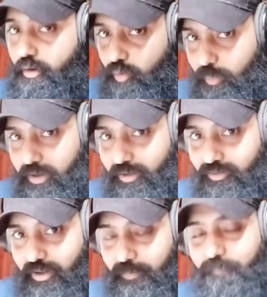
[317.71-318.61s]
rupee
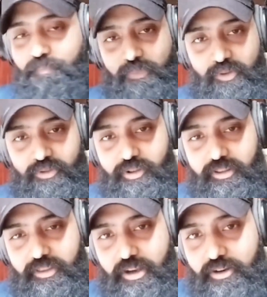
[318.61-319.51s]
as well. So
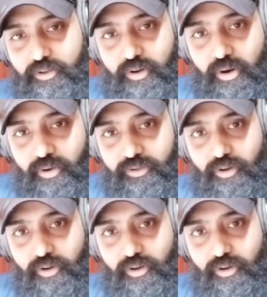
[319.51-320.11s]
there you go.